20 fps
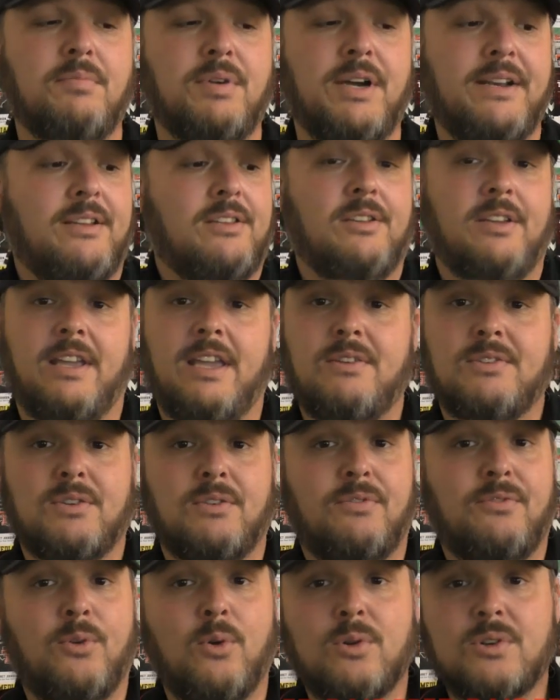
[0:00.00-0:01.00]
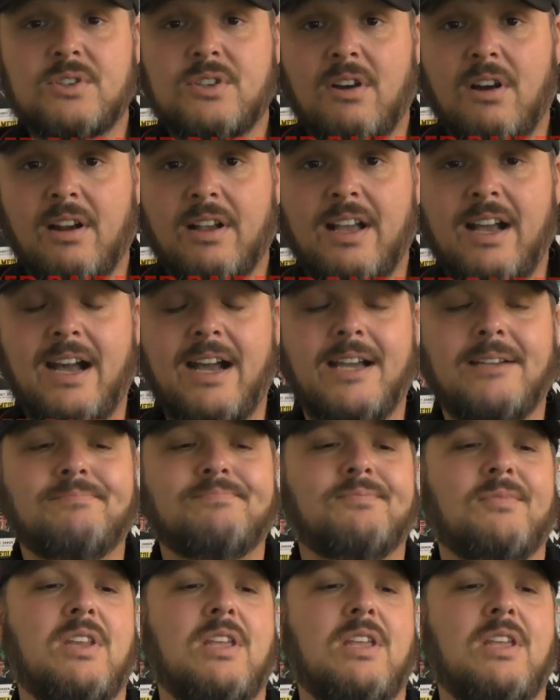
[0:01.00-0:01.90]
but like, he's a four-star guy.